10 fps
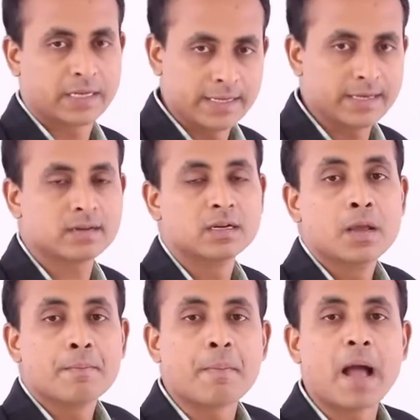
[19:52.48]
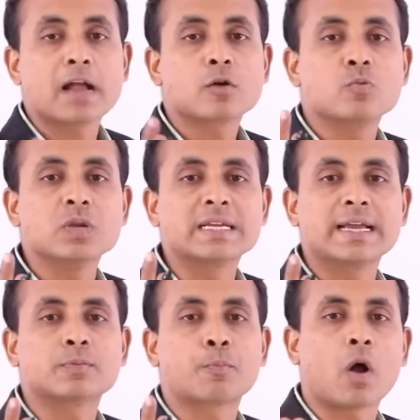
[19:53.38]
Clear? Bank will
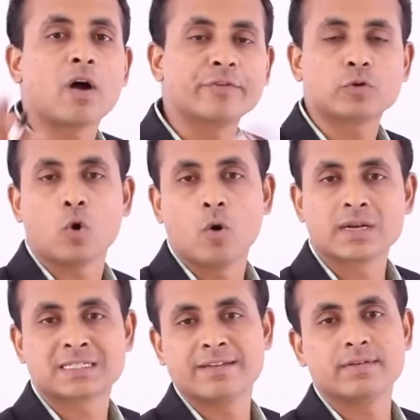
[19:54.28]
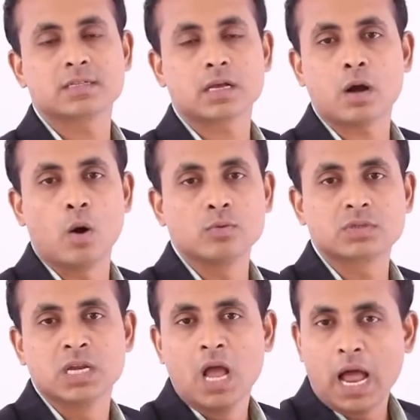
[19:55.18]
get profit over savings
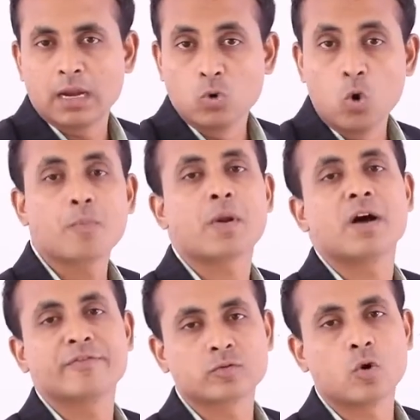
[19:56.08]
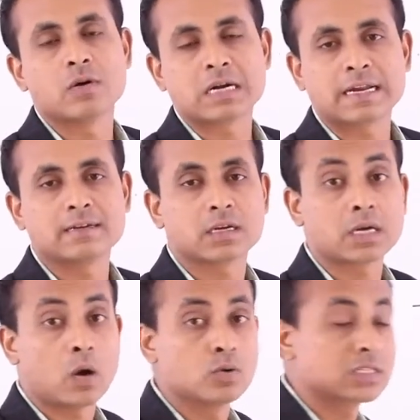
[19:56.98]
account and no profit over current
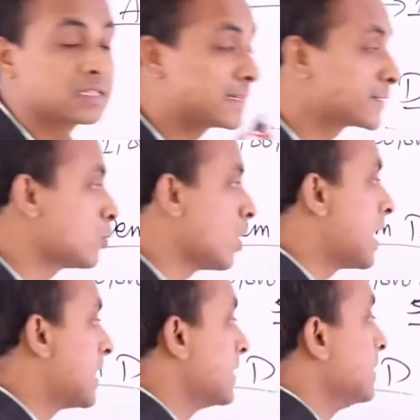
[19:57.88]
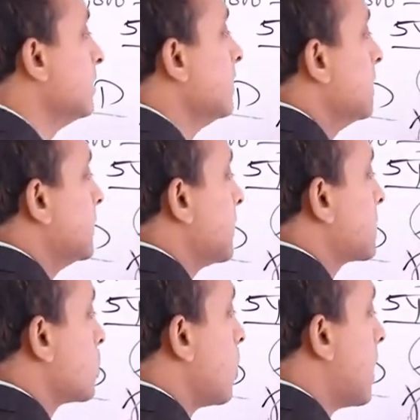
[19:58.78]
account. That's
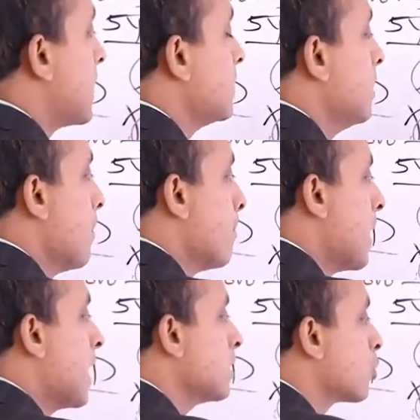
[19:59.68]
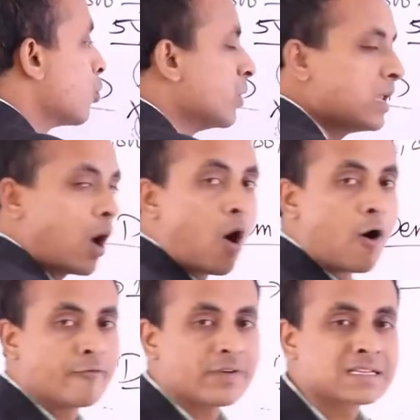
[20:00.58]
why bank will
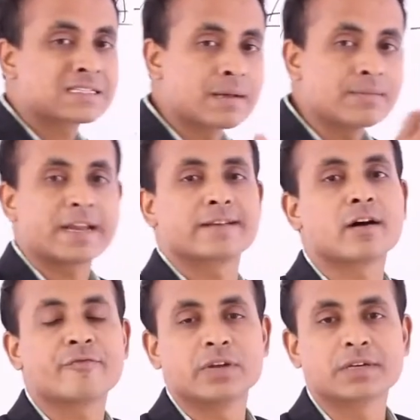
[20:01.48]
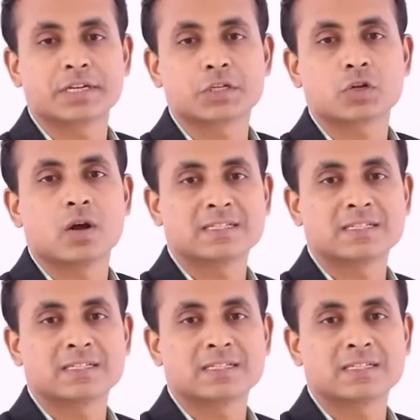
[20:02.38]
offer some rate of interest on